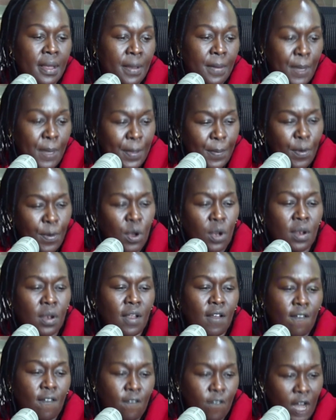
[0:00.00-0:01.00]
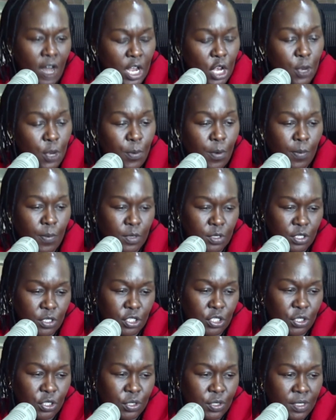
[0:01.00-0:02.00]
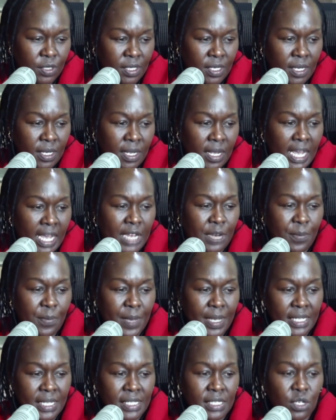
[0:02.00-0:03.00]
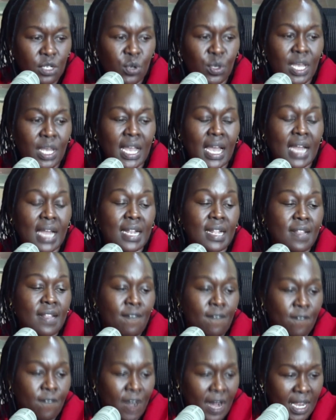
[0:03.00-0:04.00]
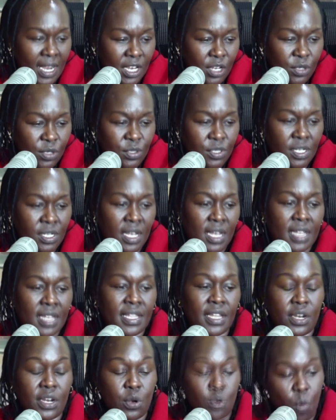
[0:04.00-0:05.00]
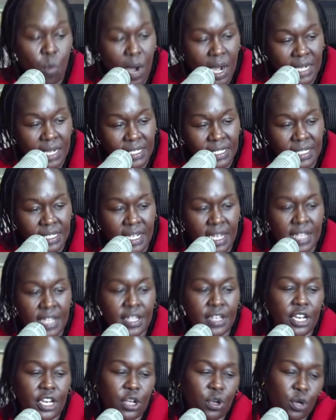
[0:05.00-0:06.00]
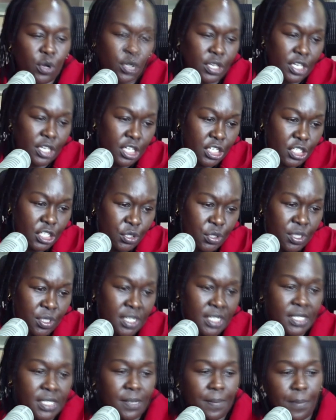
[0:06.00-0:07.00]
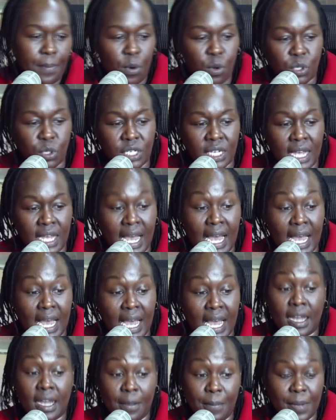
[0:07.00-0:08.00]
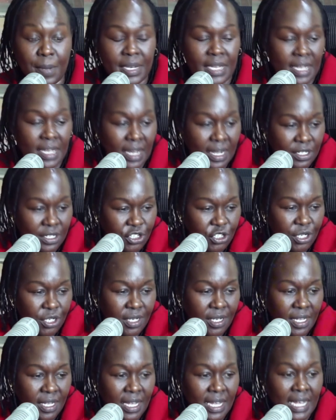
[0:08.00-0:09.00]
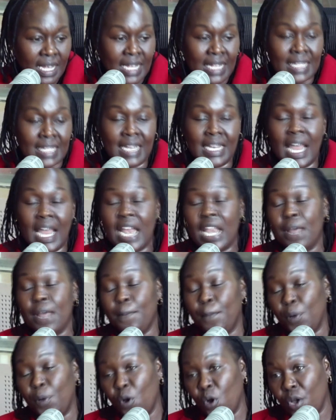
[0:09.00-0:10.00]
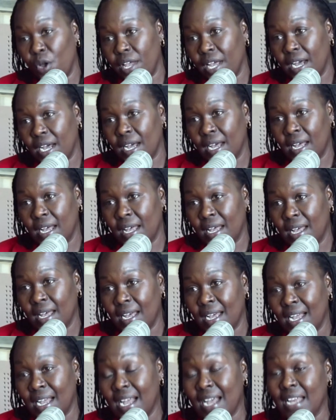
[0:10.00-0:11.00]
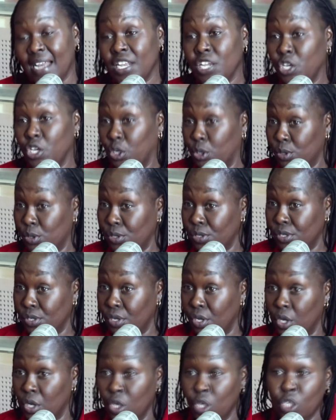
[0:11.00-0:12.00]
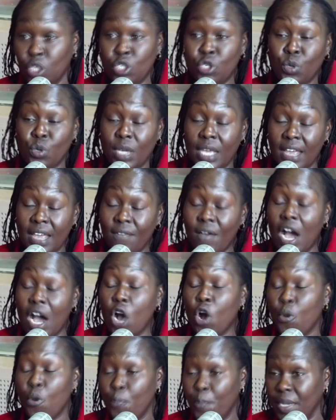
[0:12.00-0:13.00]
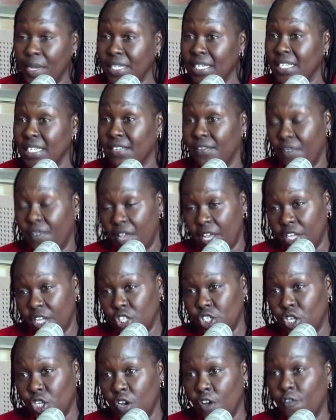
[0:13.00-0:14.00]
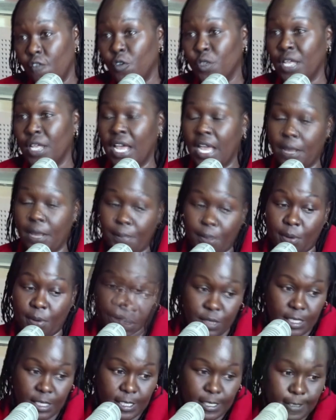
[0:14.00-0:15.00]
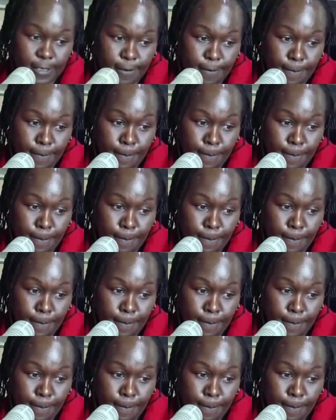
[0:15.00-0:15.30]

people value proposition it means looking at the values, the rewards, the recognition, the support, and the company culture that an employer can use to give a competitive edge for their employees.